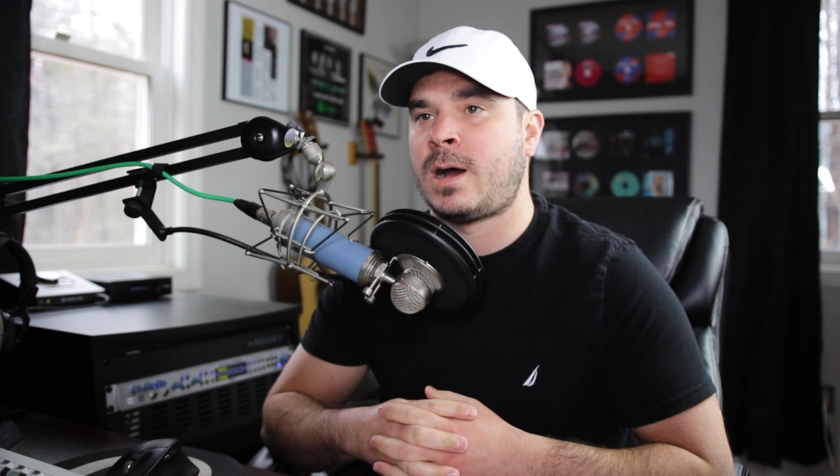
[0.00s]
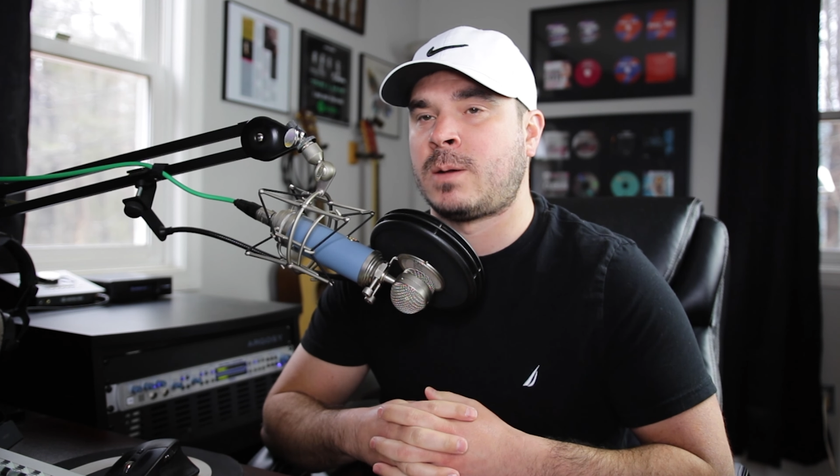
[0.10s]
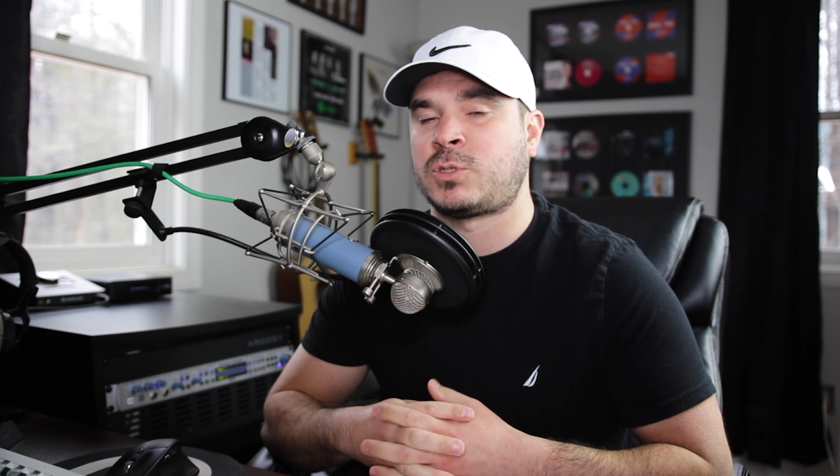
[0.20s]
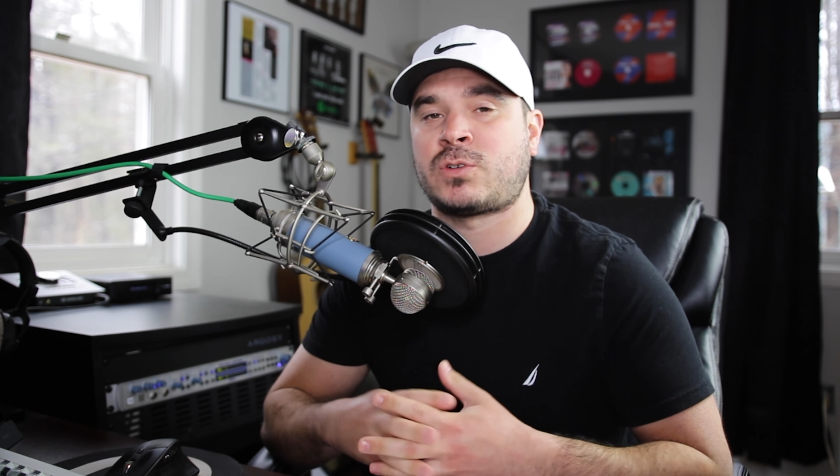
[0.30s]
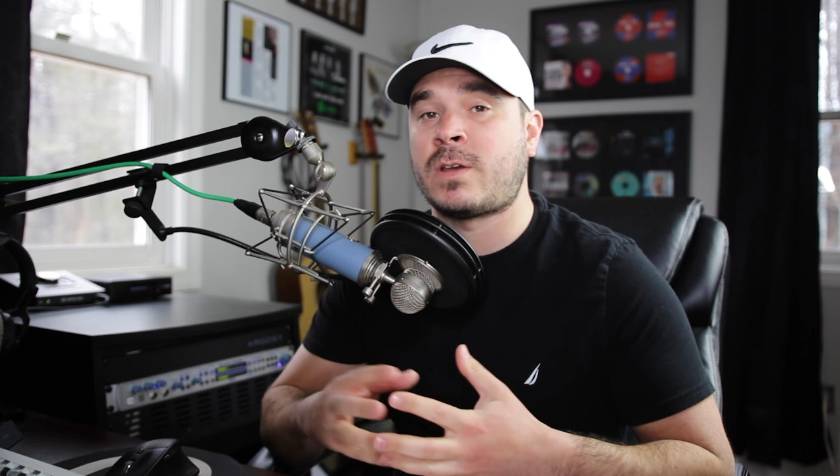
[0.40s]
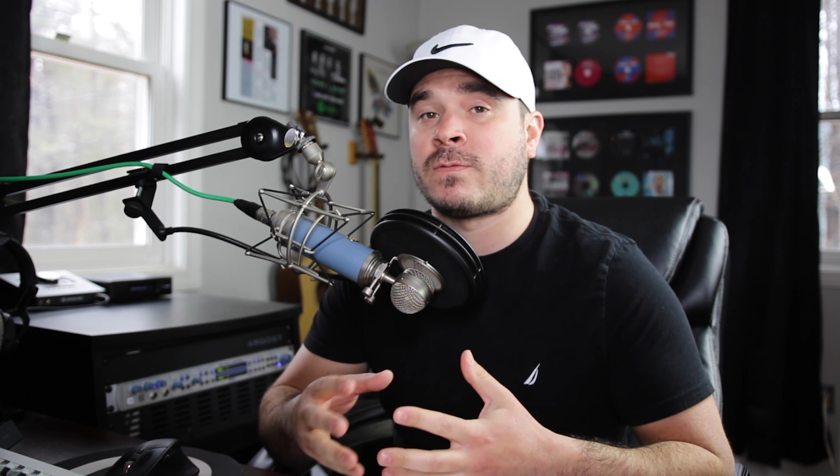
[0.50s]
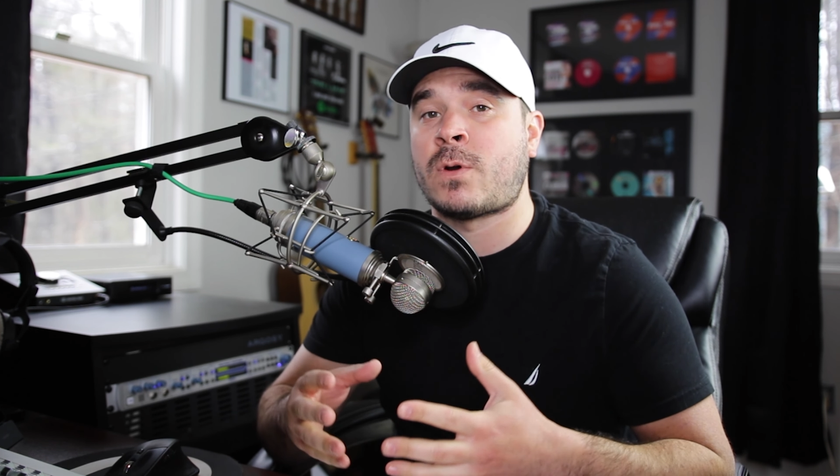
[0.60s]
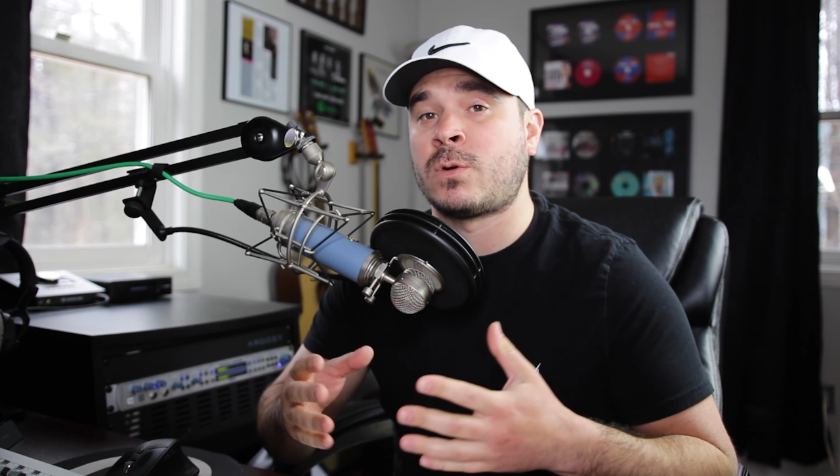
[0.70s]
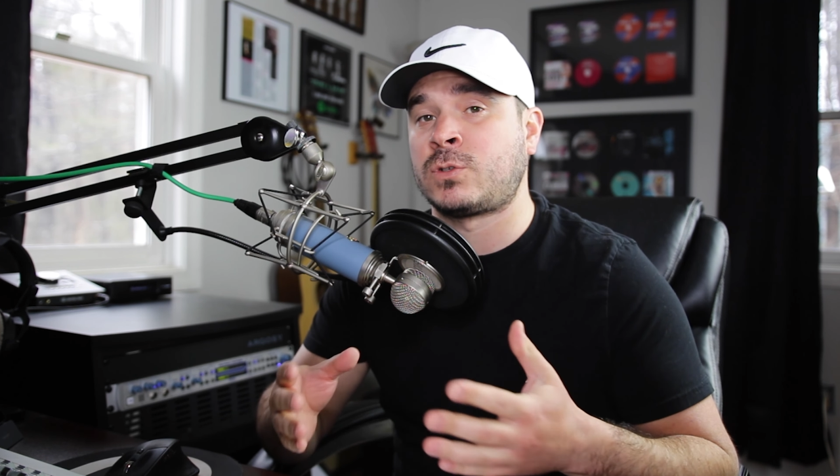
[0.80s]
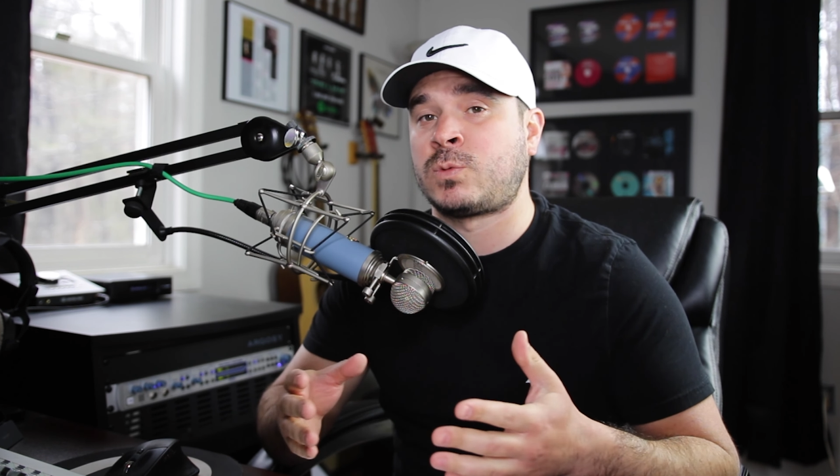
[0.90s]

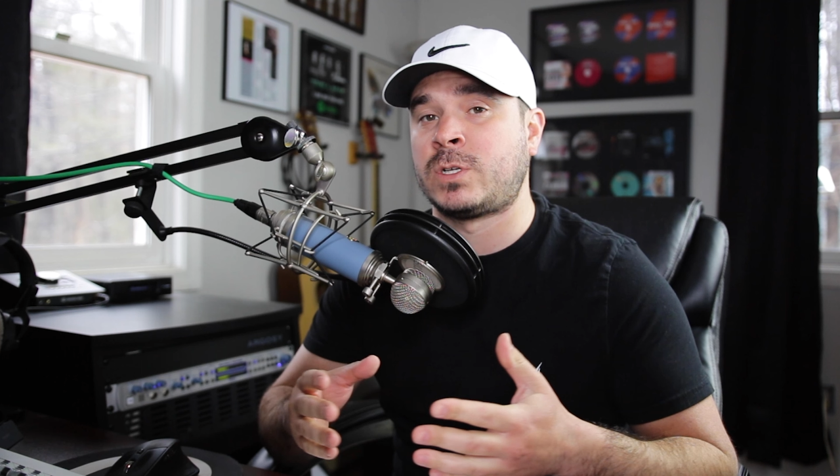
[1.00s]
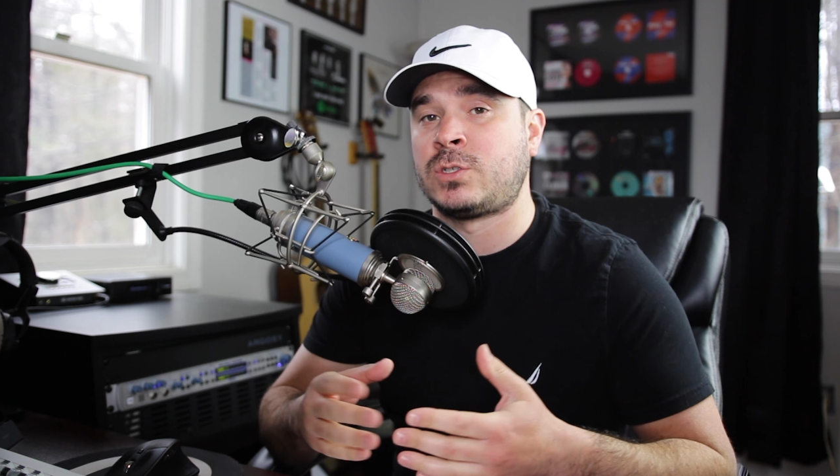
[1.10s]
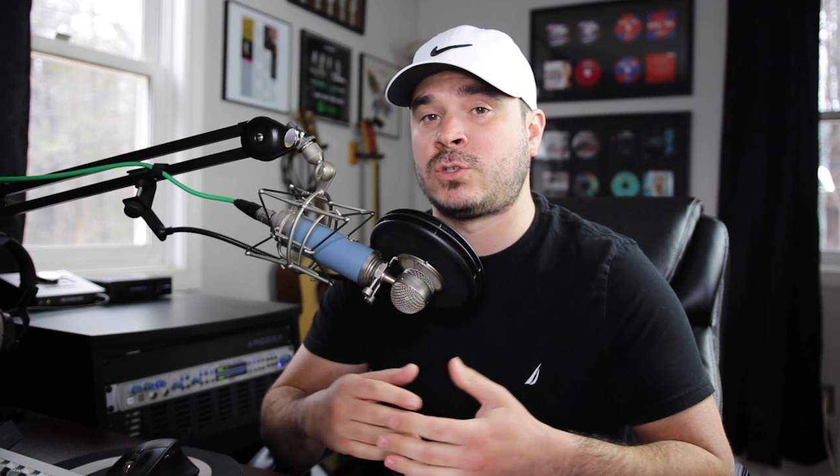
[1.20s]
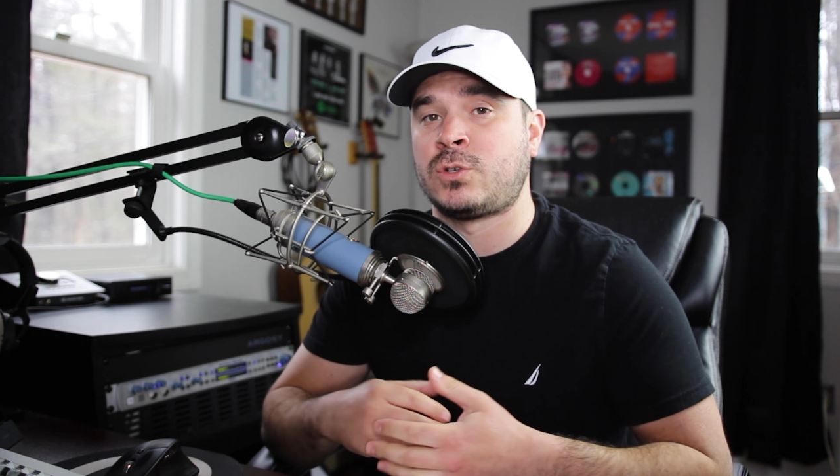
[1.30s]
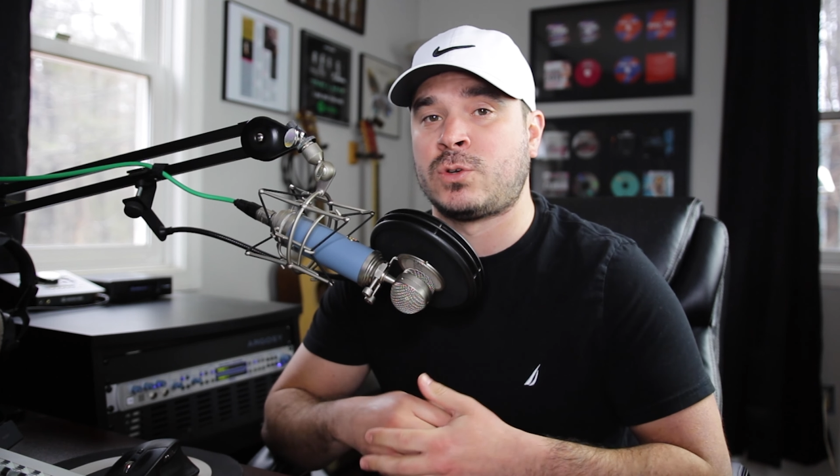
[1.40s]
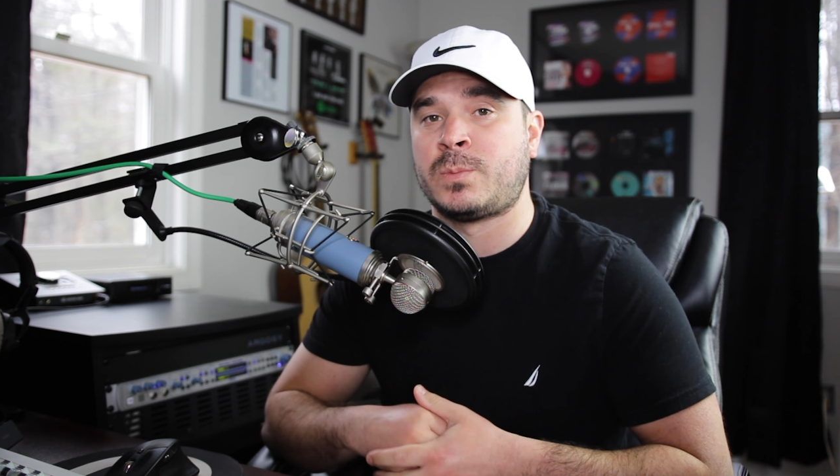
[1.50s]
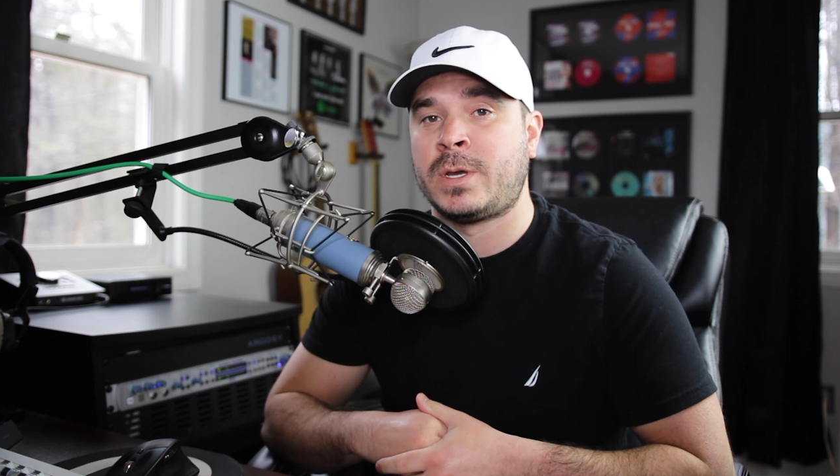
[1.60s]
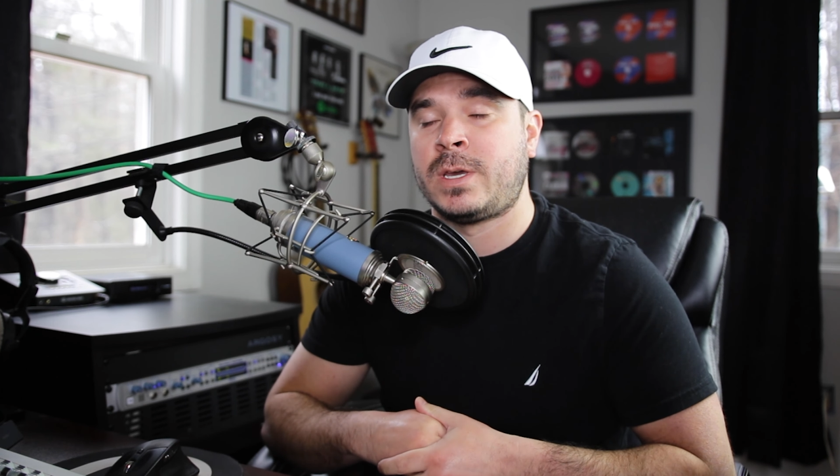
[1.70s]
Straightforward TwinTube.